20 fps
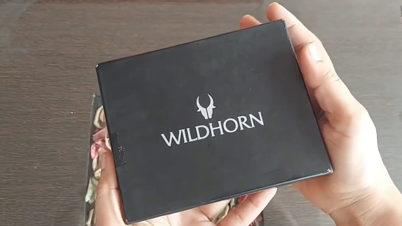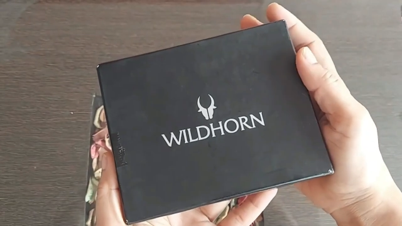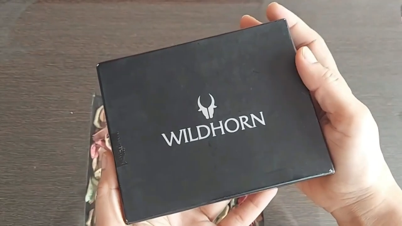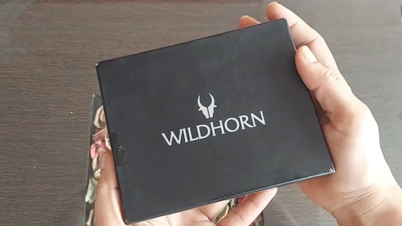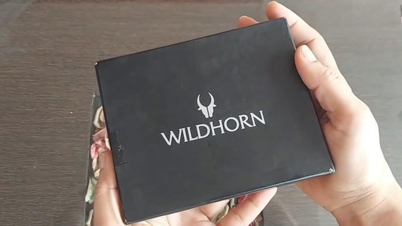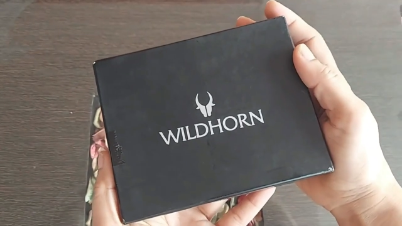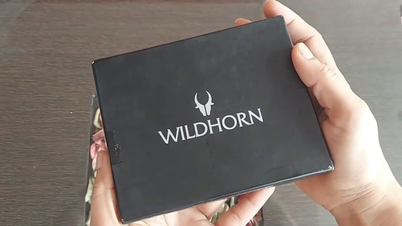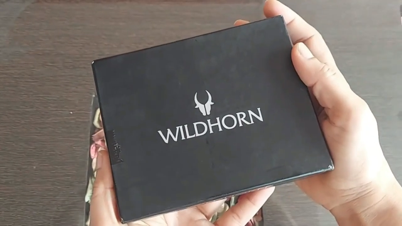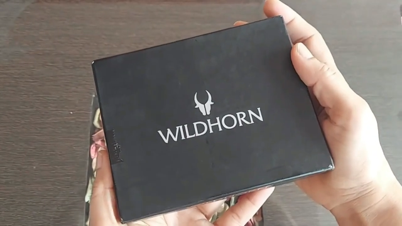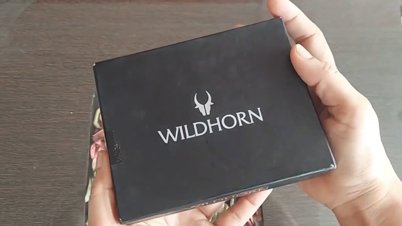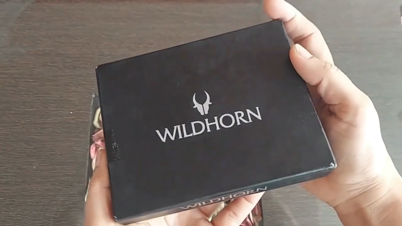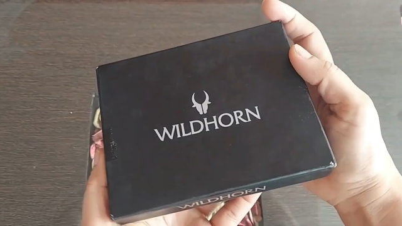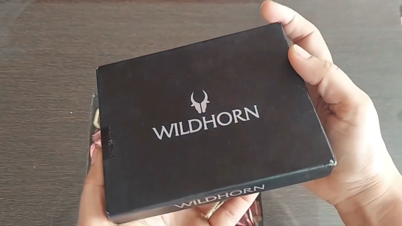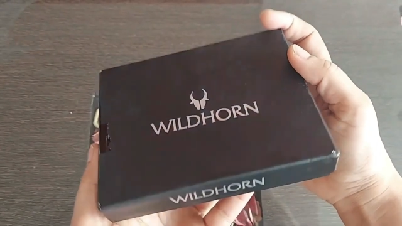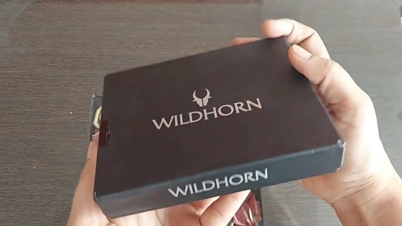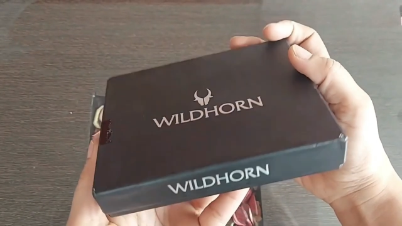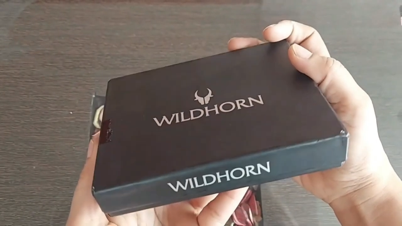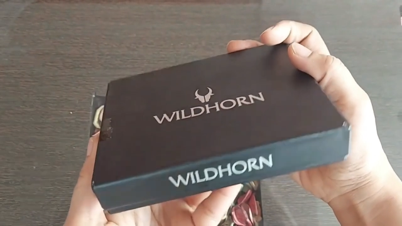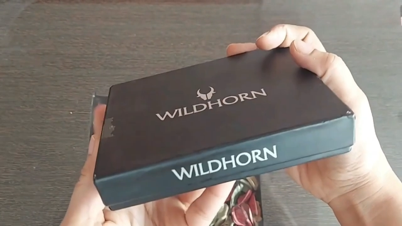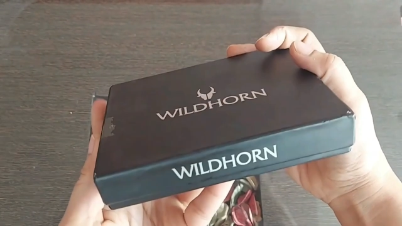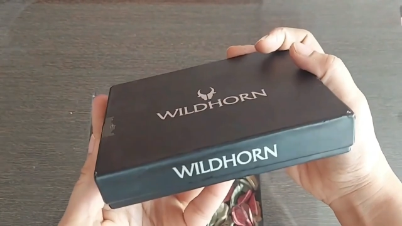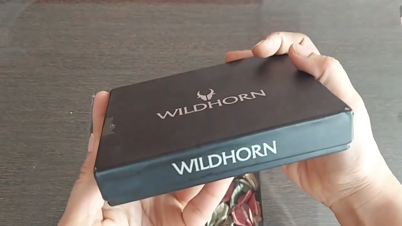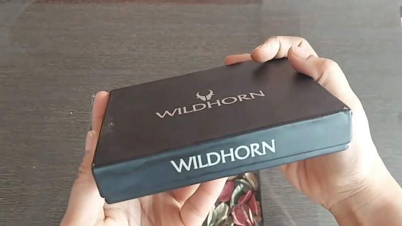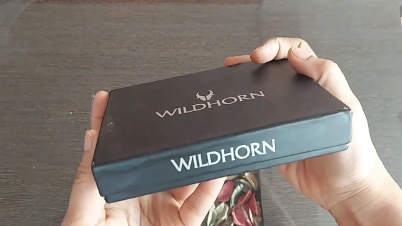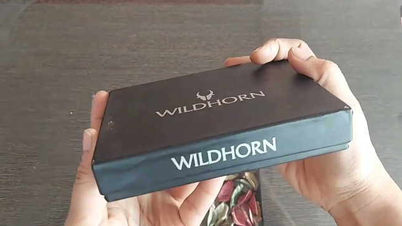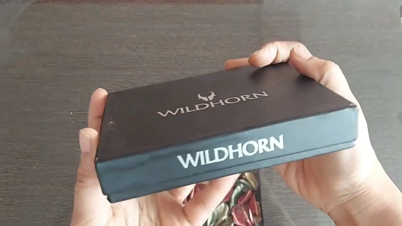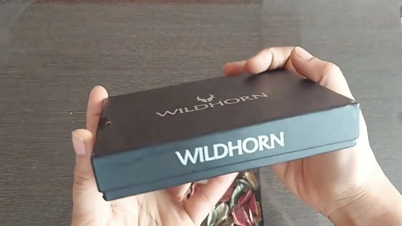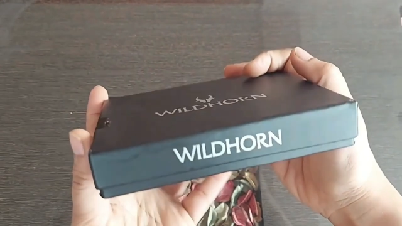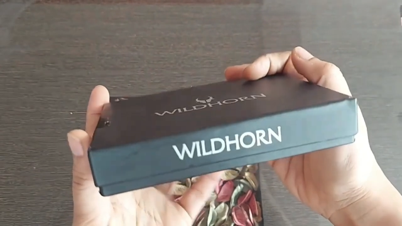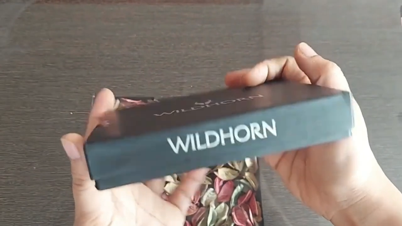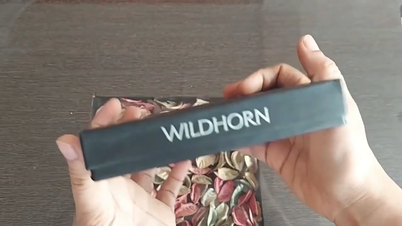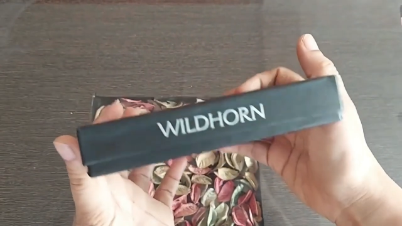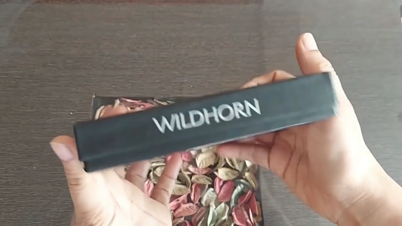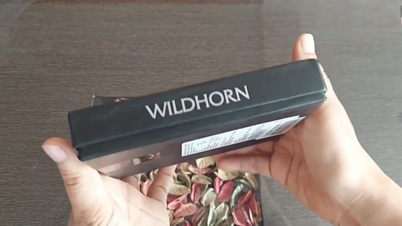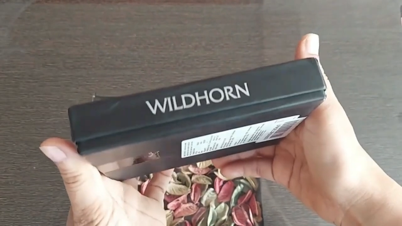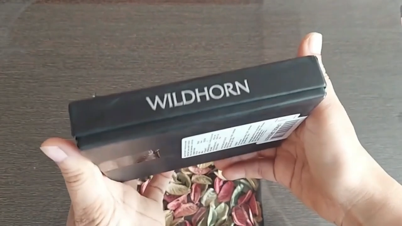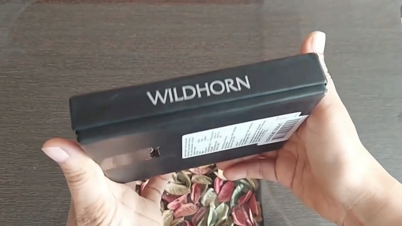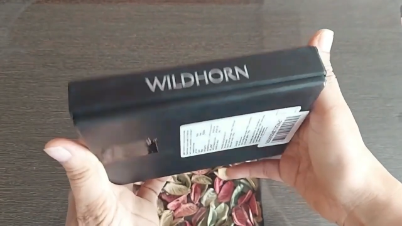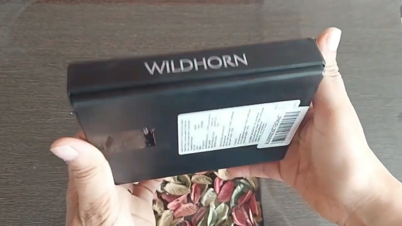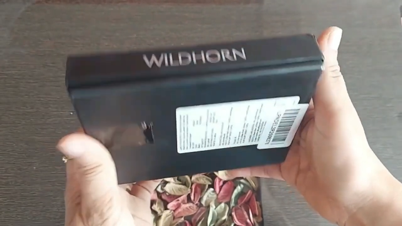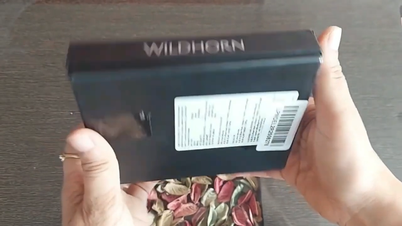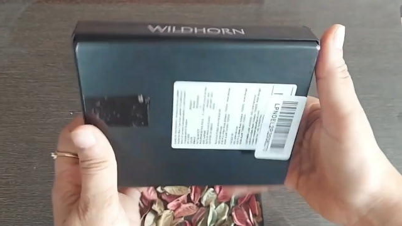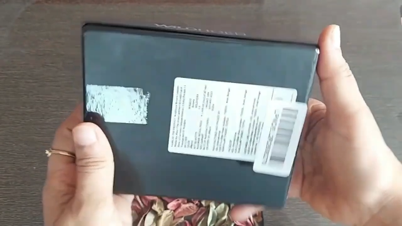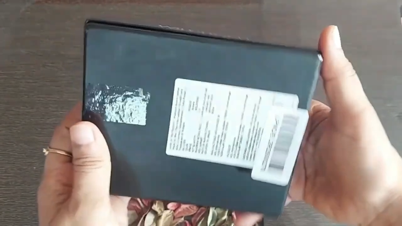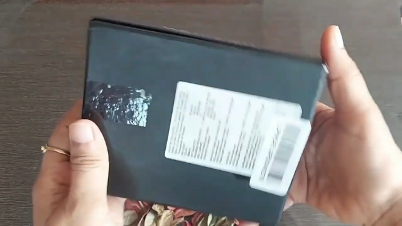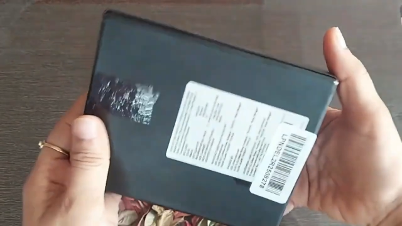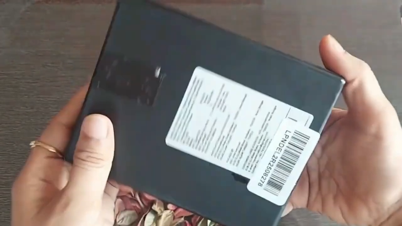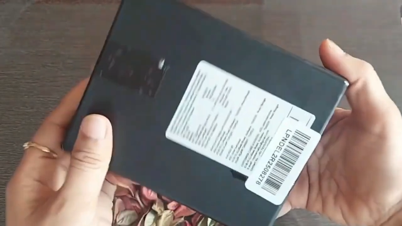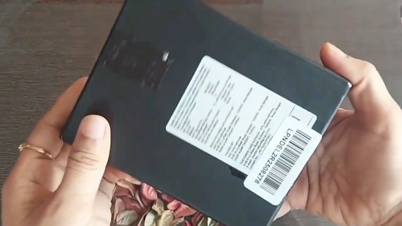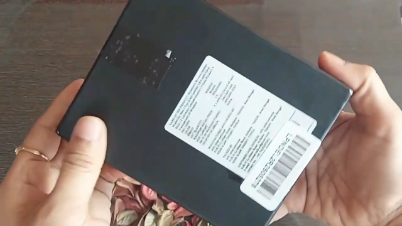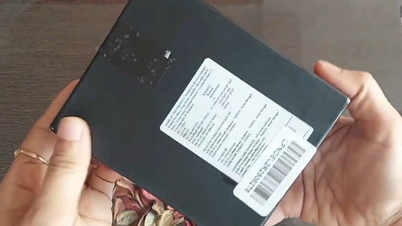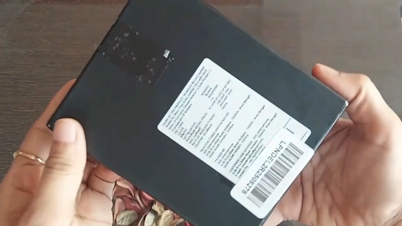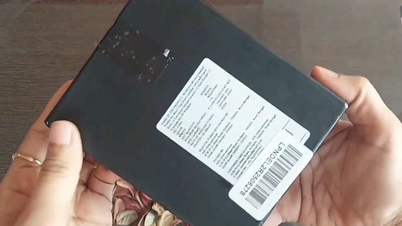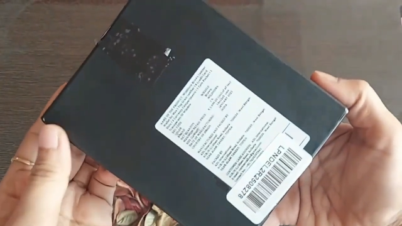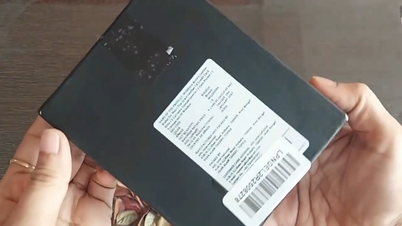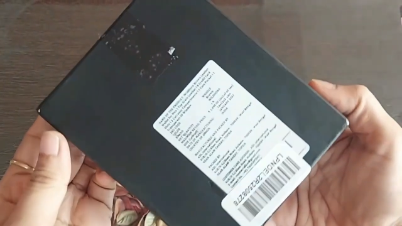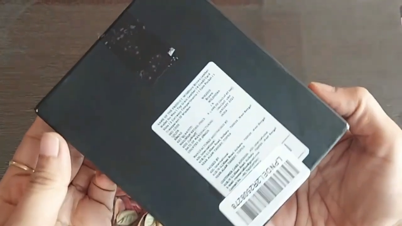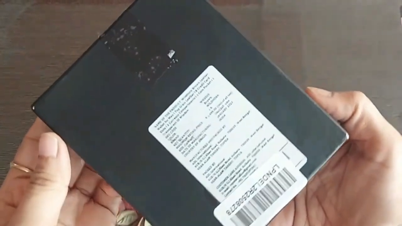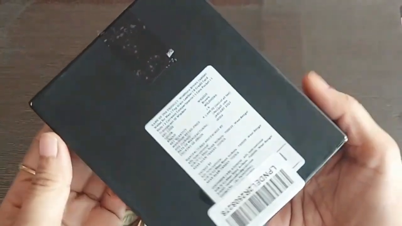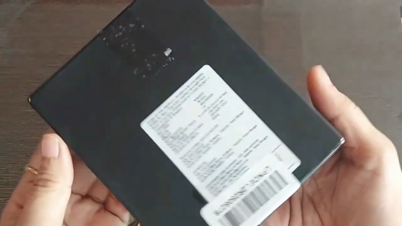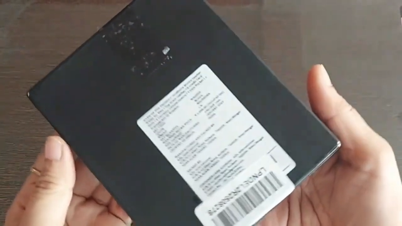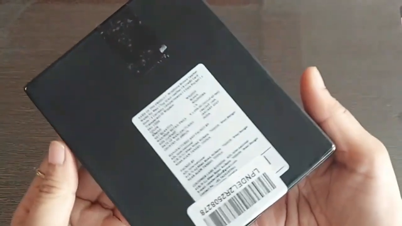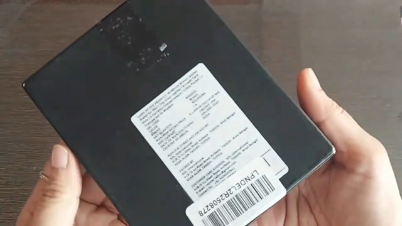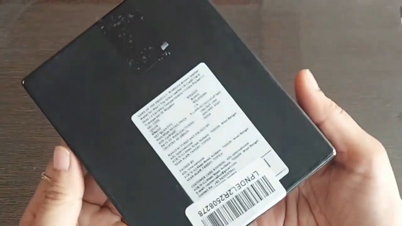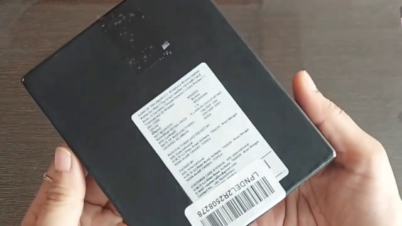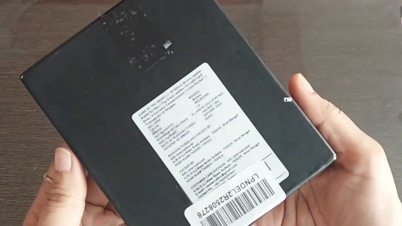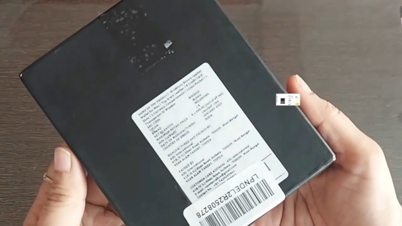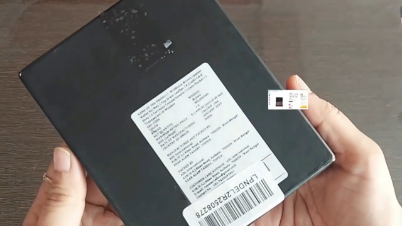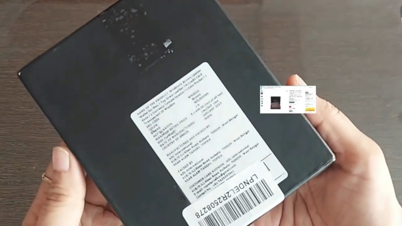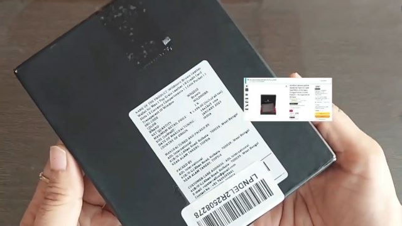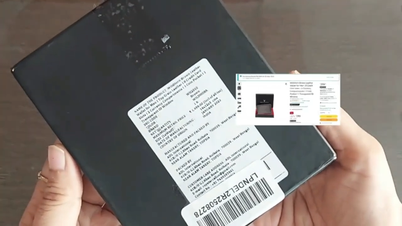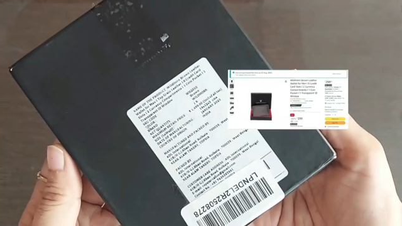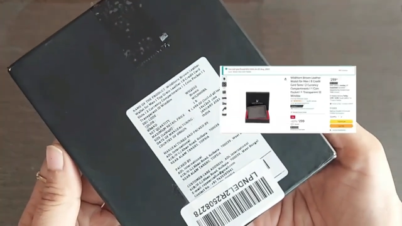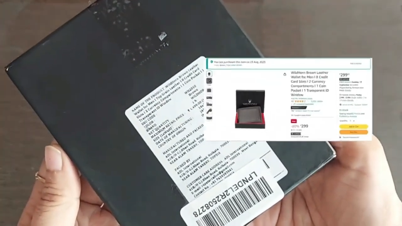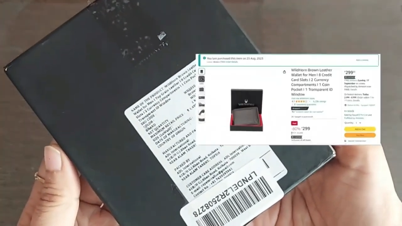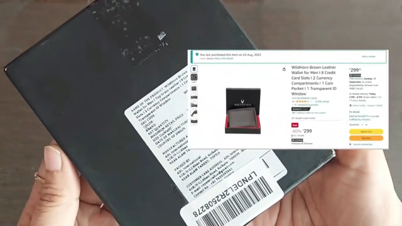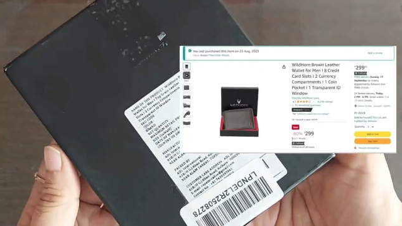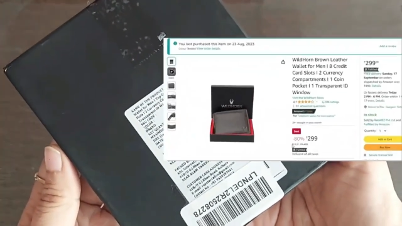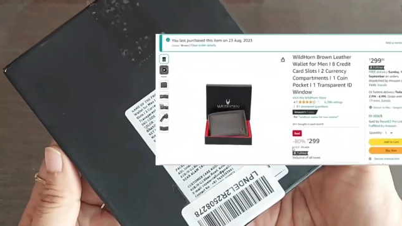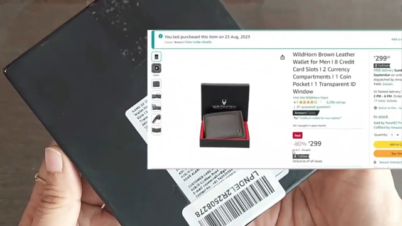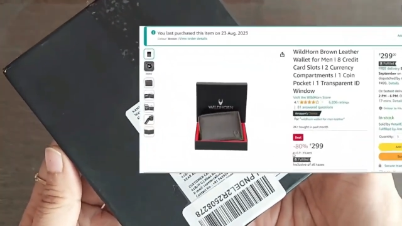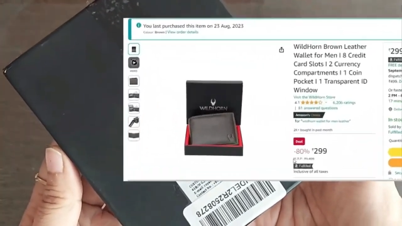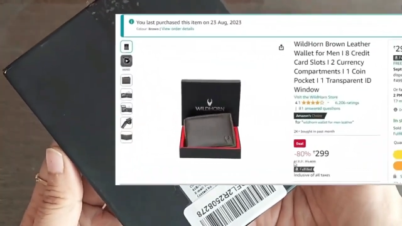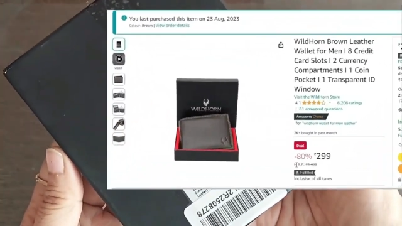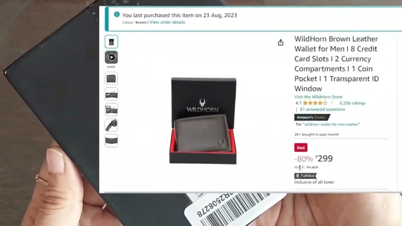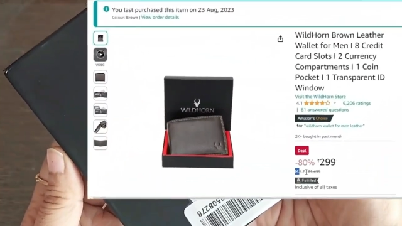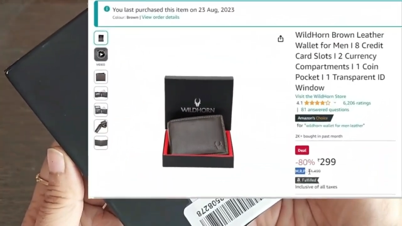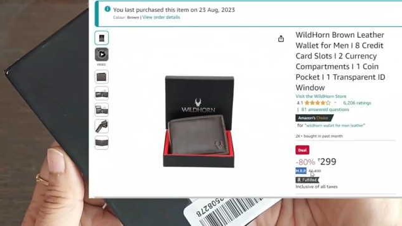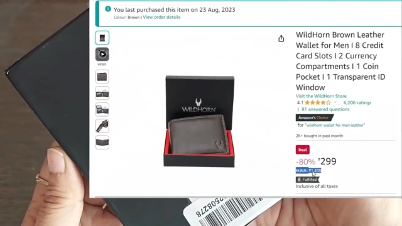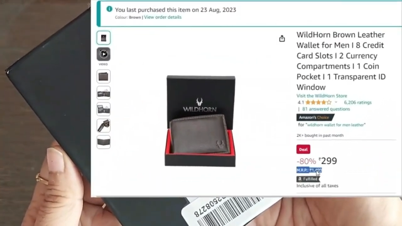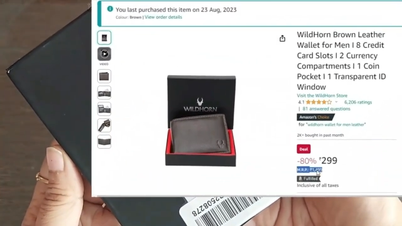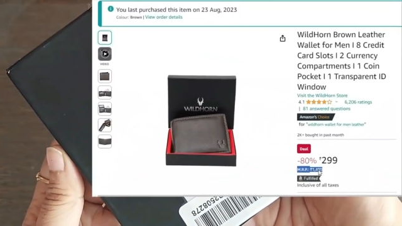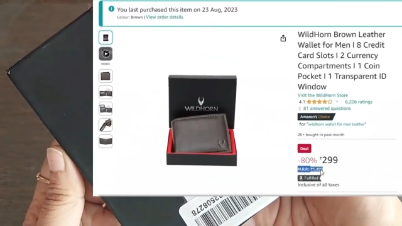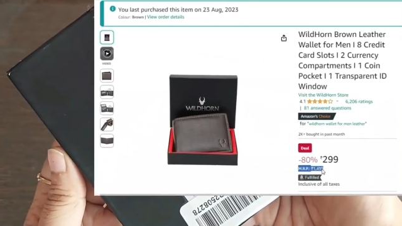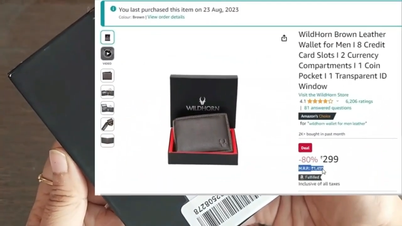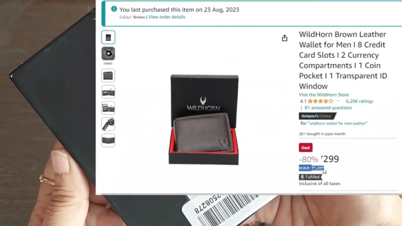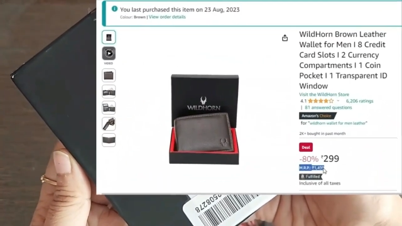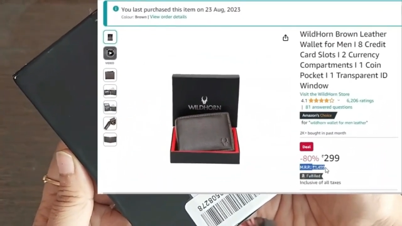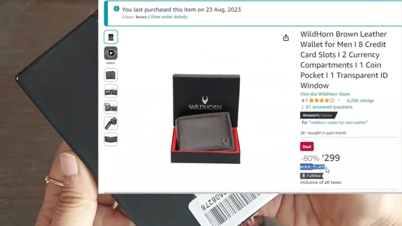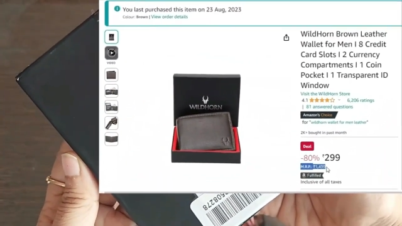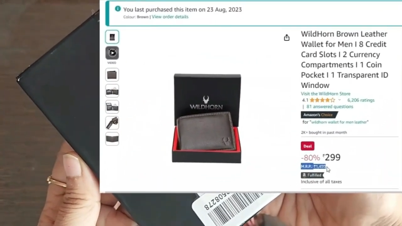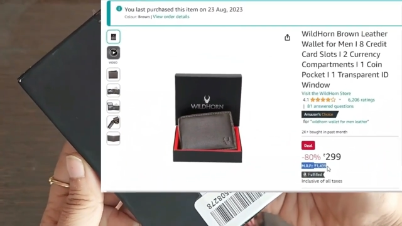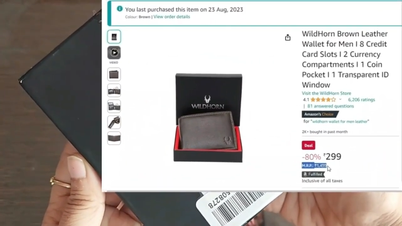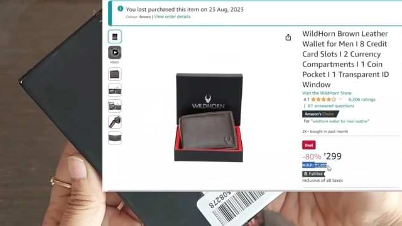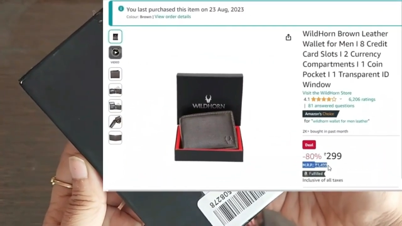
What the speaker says: (no speaker visible)